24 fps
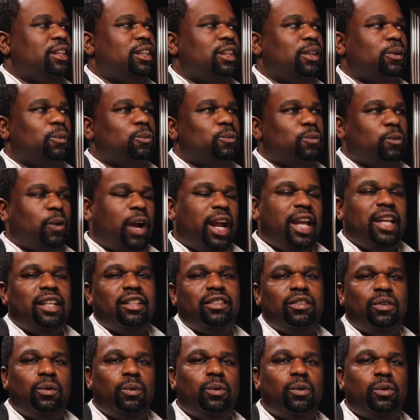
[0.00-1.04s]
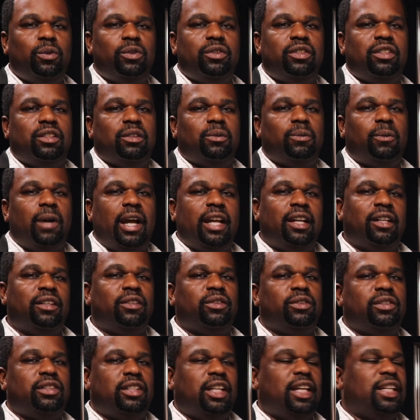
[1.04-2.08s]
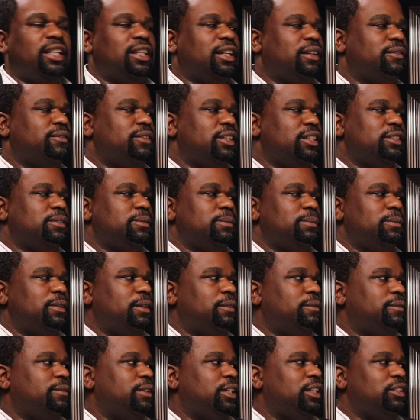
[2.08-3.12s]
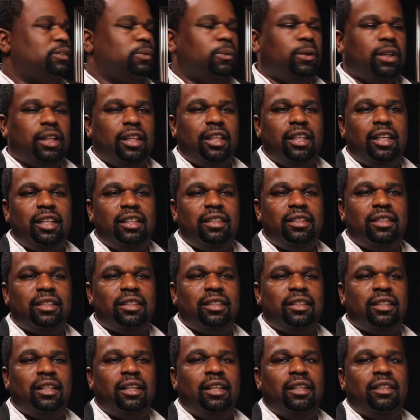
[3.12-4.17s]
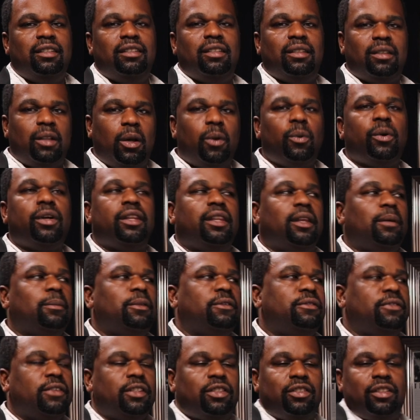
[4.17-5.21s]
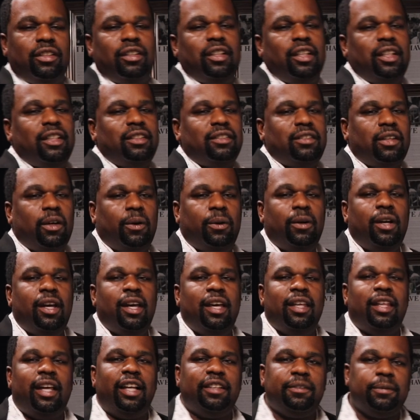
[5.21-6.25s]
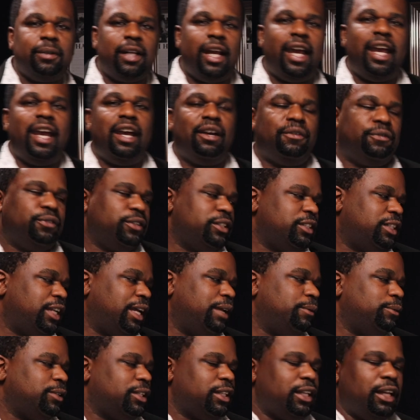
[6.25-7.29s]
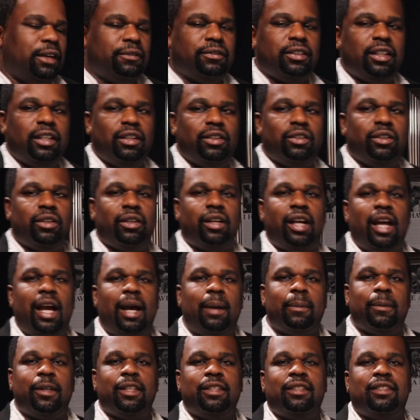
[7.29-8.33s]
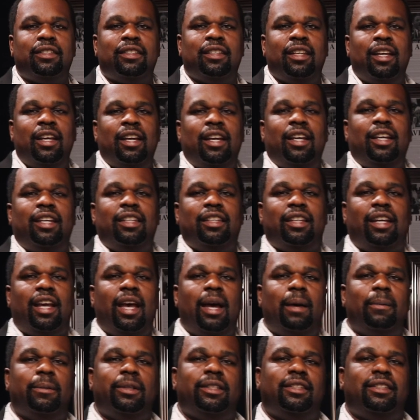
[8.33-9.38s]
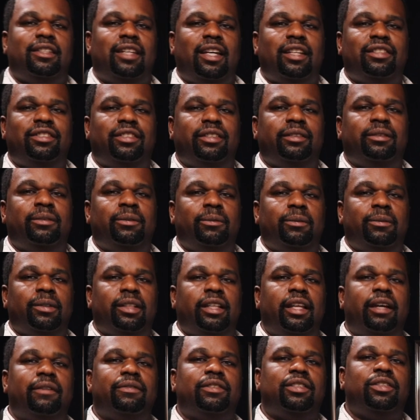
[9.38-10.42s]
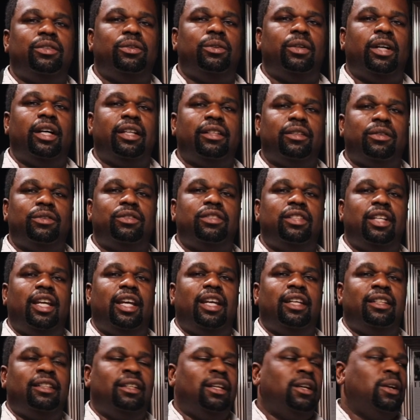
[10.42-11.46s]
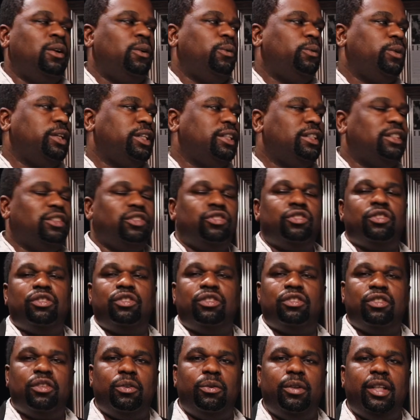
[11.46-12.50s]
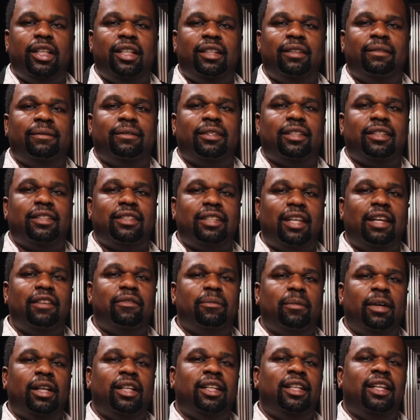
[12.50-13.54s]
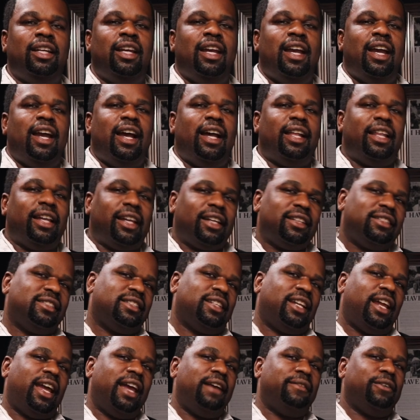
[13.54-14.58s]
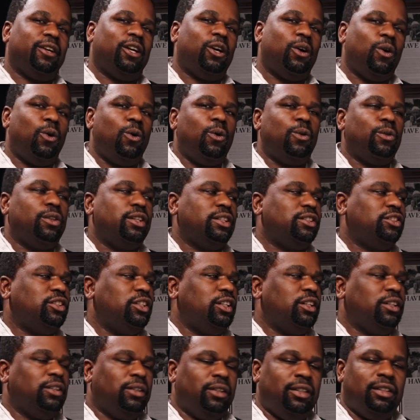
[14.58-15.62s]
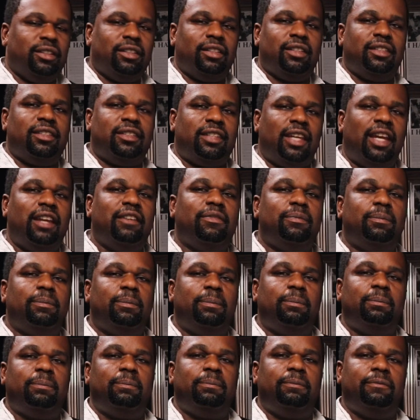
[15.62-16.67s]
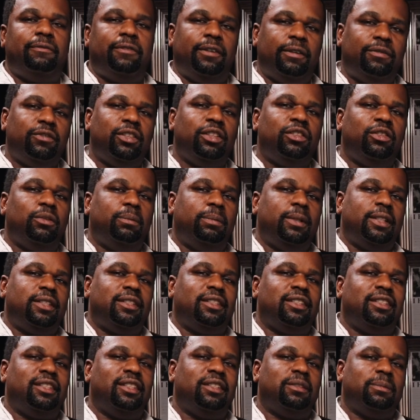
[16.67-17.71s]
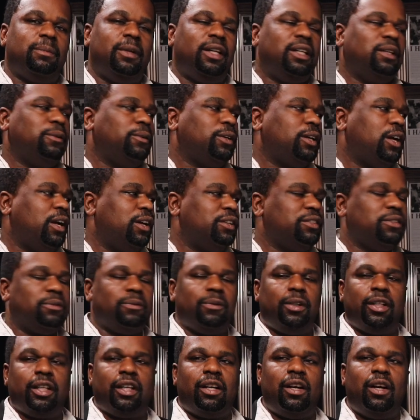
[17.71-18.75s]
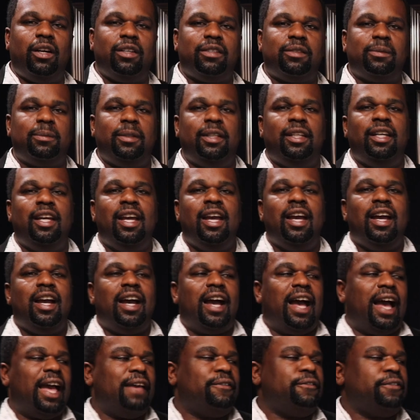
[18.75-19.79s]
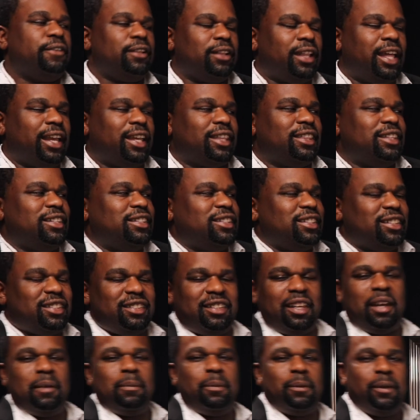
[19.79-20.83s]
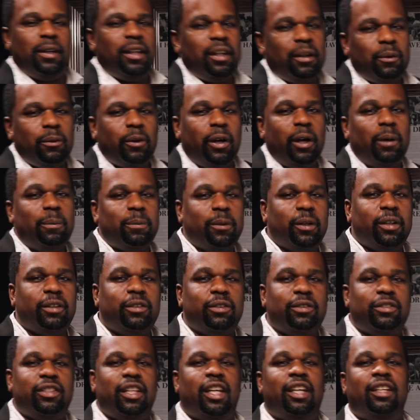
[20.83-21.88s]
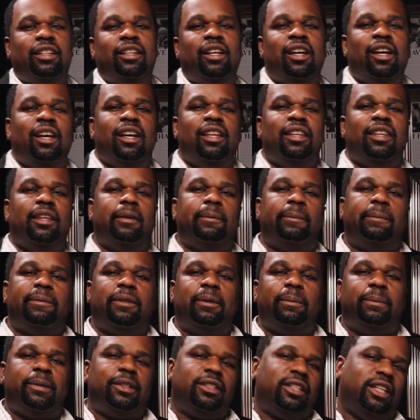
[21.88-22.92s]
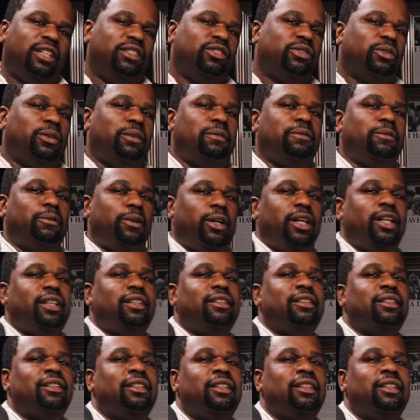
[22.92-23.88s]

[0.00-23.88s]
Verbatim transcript: the right tools and the right understanding of this, of each one of these, to lower them efficiently. So that's what I have for today. Would love to hear your comments in the comments section. Would love to understand what it is you're doing to save money. Like I said, I have a goal this year to save fifty-two businesses money regardless of what it costs me. I feel like this example here will help you understand the, the potential of what